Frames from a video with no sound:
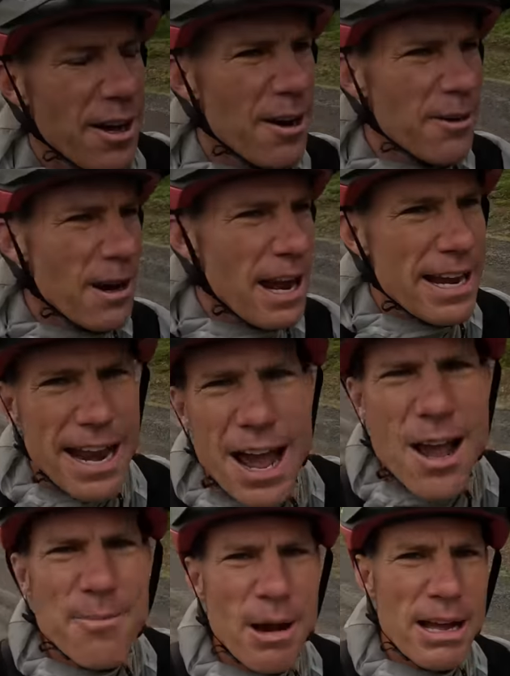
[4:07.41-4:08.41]
All right,
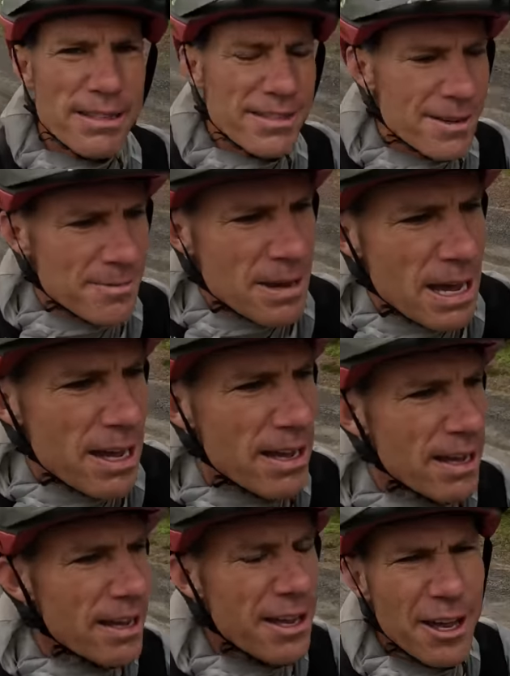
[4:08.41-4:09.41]
now I'm on some
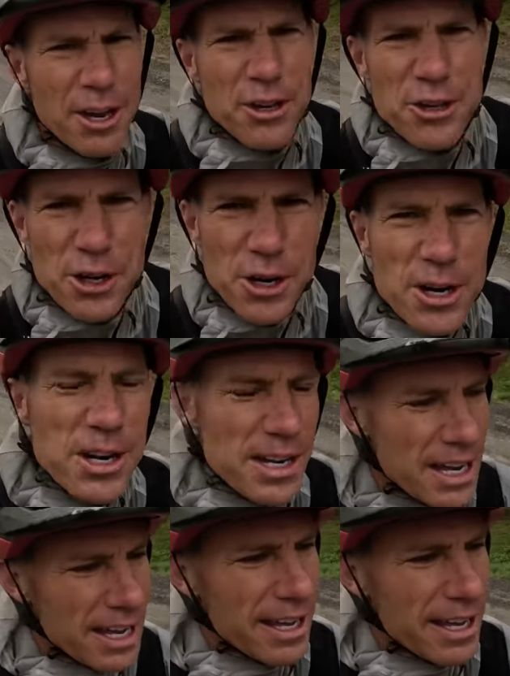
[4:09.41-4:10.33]
dirt.